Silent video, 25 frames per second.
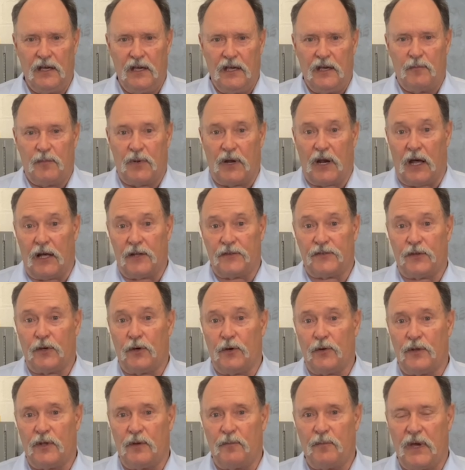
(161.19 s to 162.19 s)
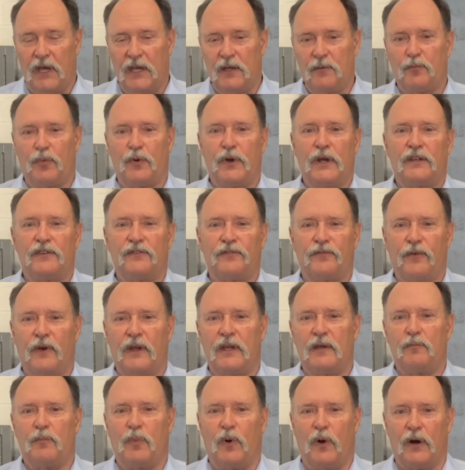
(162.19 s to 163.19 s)
but also the main press
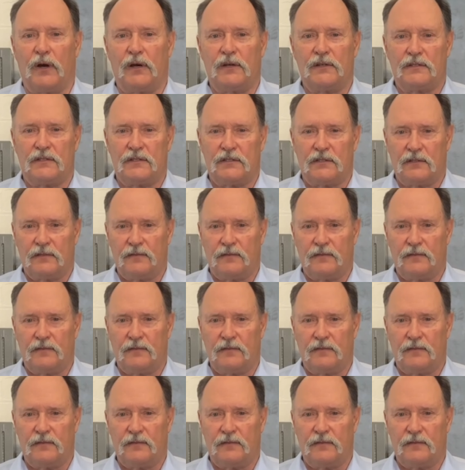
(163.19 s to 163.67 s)
frame parts.